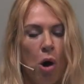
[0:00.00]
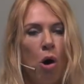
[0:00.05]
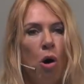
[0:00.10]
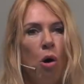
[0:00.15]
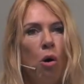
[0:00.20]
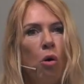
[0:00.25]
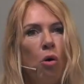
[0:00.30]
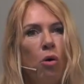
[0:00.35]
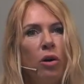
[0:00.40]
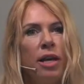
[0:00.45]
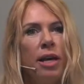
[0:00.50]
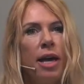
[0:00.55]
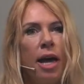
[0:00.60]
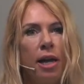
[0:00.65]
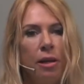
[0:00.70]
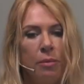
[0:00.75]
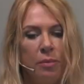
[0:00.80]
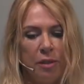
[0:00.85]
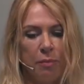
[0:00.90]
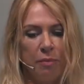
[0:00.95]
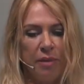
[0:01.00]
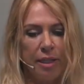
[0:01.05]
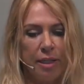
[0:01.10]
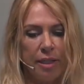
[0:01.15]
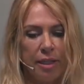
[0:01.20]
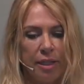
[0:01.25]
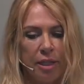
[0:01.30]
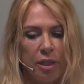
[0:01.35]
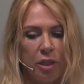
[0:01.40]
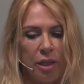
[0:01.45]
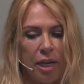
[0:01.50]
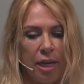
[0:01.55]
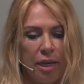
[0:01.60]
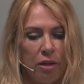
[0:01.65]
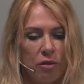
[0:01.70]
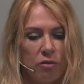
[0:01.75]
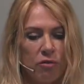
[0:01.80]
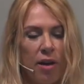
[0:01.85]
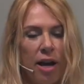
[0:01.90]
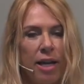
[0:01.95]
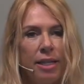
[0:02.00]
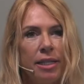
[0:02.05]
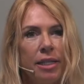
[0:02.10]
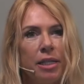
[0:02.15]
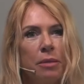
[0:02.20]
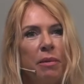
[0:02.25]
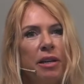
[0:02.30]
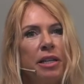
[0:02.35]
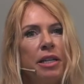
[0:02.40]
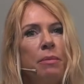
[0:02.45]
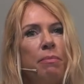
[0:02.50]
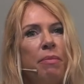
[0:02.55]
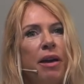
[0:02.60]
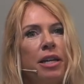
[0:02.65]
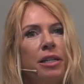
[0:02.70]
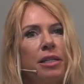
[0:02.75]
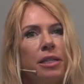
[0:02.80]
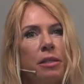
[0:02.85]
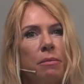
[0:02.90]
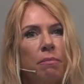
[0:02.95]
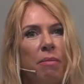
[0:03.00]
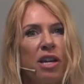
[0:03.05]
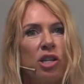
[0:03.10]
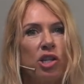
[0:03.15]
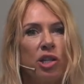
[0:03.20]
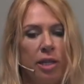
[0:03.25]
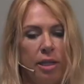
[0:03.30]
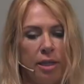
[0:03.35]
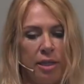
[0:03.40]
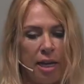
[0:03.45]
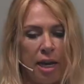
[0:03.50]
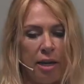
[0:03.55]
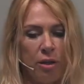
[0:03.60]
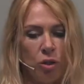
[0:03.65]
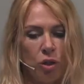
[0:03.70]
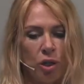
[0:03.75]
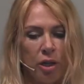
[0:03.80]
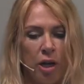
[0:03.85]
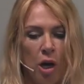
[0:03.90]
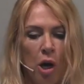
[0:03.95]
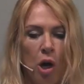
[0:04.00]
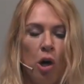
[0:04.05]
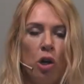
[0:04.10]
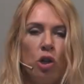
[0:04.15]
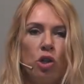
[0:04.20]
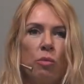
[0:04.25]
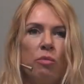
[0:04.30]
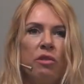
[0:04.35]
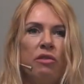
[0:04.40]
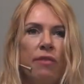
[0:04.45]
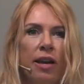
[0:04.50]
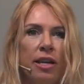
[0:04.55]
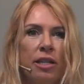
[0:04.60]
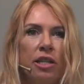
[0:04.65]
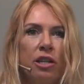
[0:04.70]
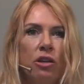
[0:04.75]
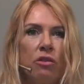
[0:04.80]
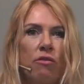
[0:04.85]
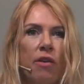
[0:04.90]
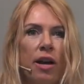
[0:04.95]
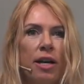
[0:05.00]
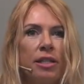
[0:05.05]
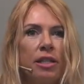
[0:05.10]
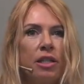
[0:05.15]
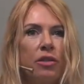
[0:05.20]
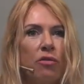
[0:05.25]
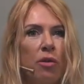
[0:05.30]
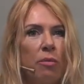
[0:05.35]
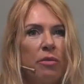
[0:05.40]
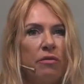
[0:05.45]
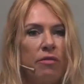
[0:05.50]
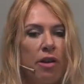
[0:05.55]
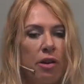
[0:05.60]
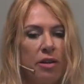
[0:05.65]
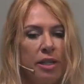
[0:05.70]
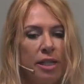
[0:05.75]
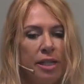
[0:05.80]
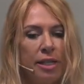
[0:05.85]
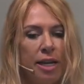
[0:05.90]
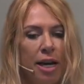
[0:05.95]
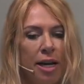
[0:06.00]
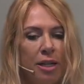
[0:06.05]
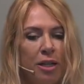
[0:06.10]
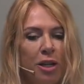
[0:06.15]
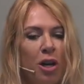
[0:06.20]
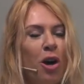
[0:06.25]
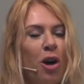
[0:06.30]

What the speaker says: Ole helps businesses in crisis, but he pays special attention to preventing crisis from the very start.